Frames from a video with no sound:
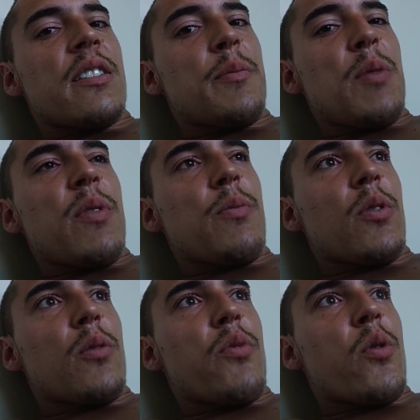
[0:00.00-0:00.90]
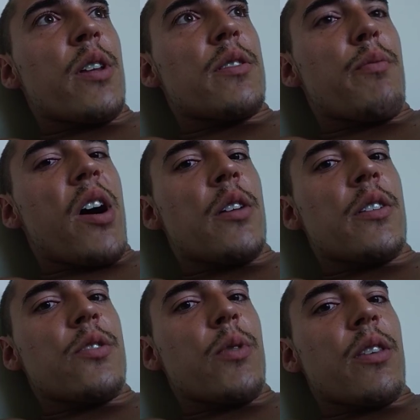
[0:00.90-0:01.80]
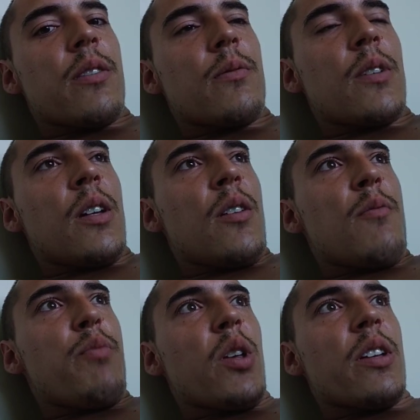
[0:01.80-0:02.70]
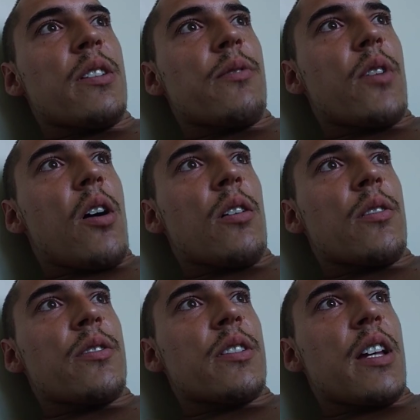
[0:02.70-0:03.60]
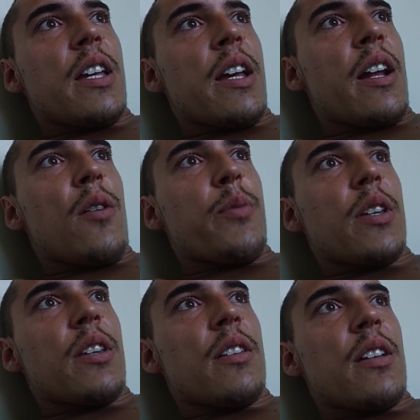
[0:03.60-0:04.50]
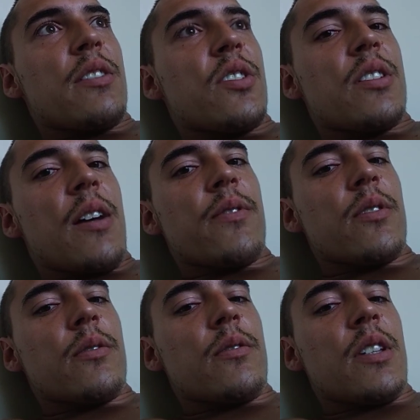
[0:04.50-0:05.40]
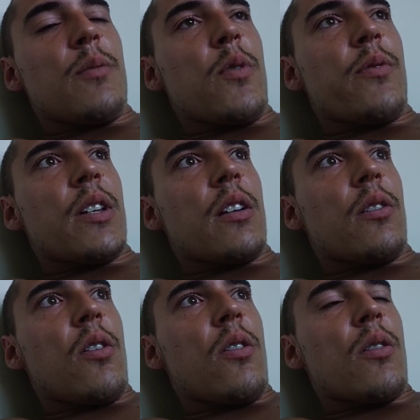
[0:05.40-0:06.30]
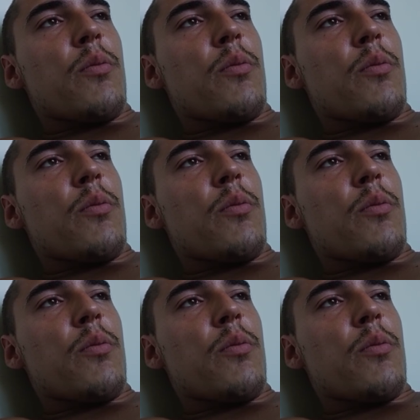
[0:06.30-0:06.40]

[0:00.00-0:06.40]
I mean, people are born into bondage with billions of dollars and they can't help it, that they just have to keep moving that along.